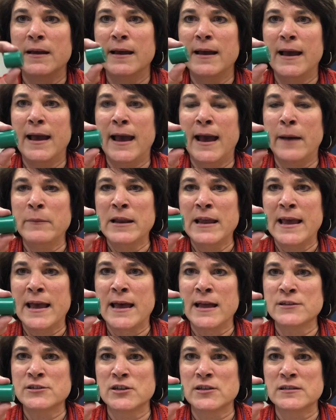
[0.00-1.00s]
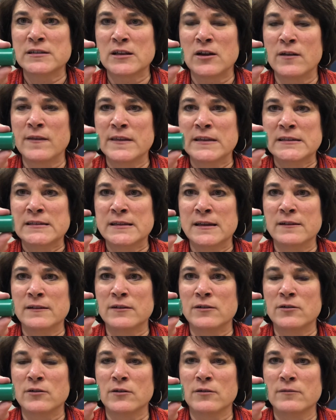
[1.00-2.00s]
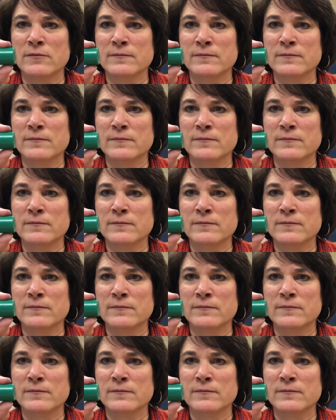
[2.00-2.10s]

How many edges on the cylinder?